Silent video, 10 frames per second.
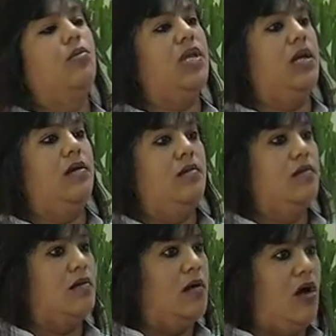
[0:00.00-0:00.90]
many
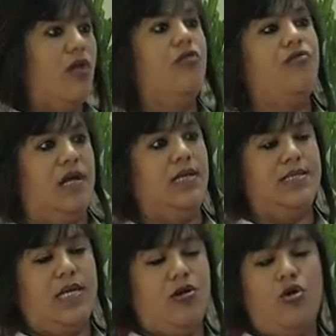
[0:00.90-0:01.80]
other things
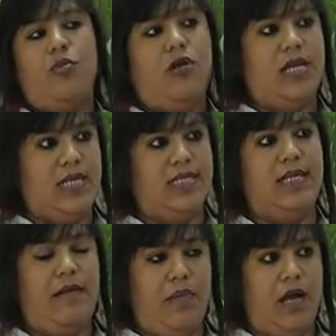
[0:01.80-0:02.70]
that are incorporated into
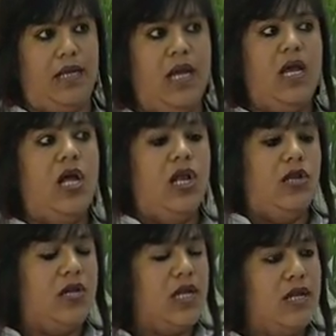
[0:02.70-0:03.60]
that bond.
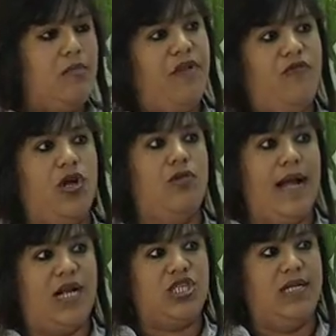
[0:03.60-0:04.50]
Look at it before you
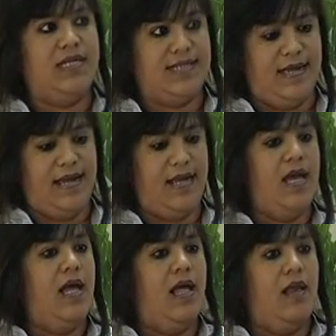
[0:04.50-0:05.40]
actually decide,
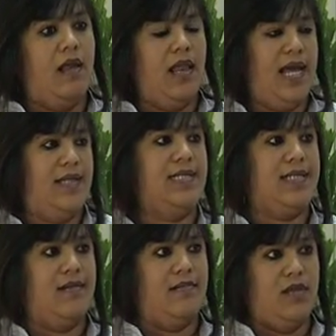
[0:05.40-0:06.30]

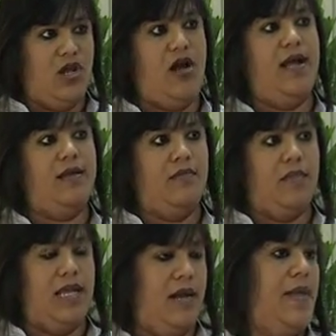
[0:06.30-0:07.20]
let's not
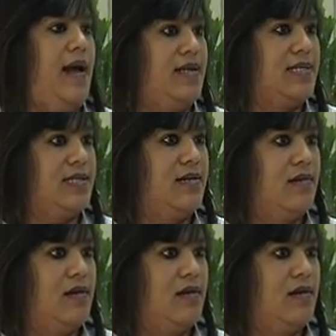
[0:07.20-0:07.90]
let it pass.